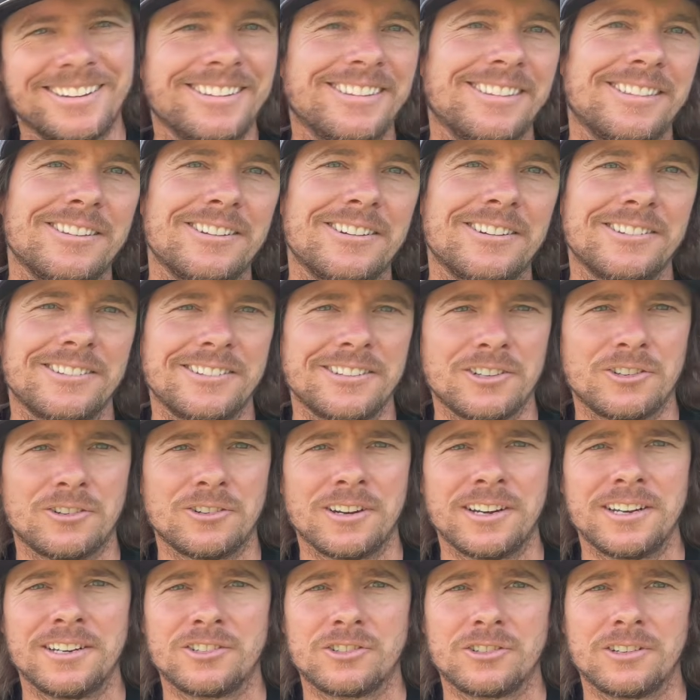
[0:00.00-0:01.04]
they're
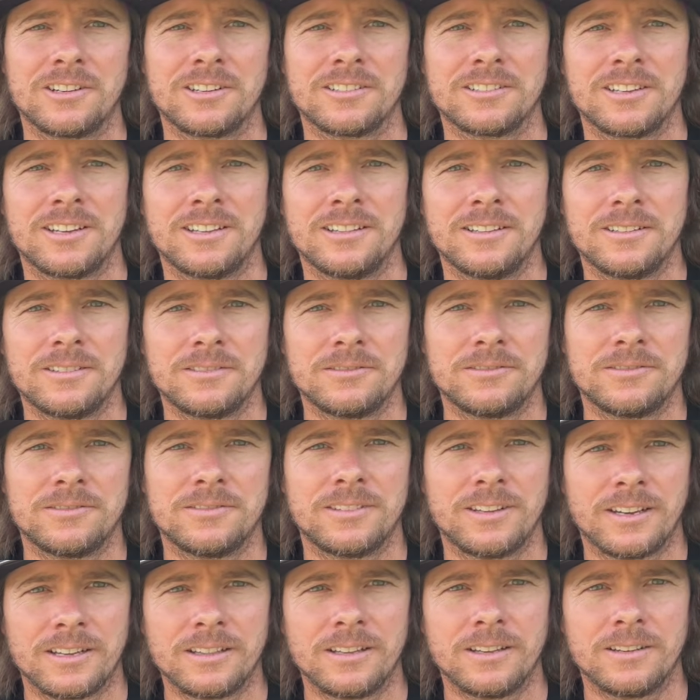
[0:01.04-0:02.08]
great trucks. I love
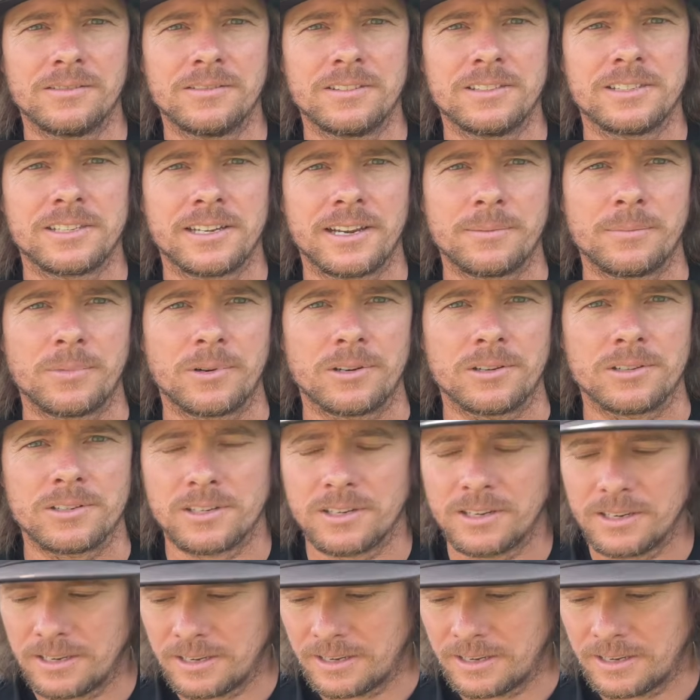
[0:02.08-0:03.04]
the sandbars.